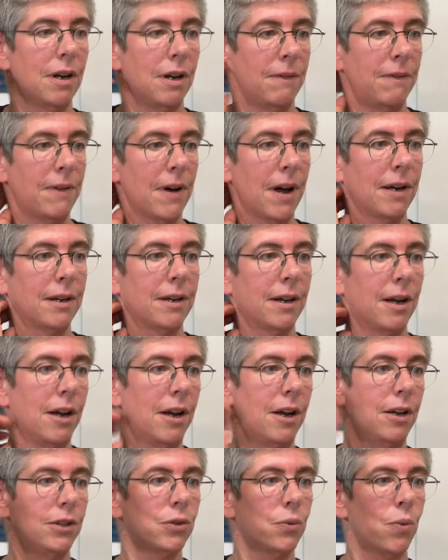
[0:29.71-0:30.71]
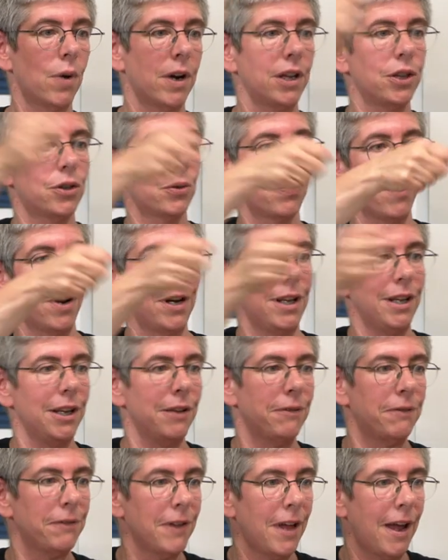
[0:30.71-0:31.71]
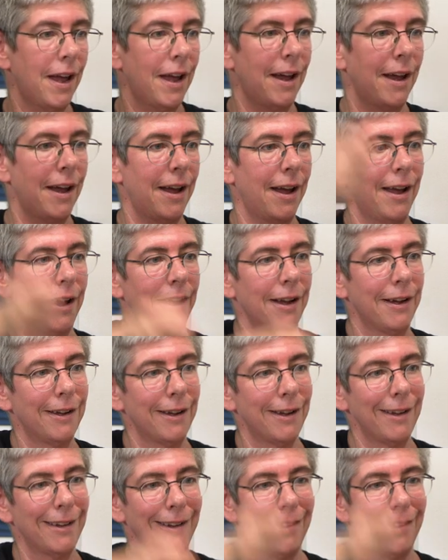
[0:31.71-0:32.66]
Ivanka 2020 flag.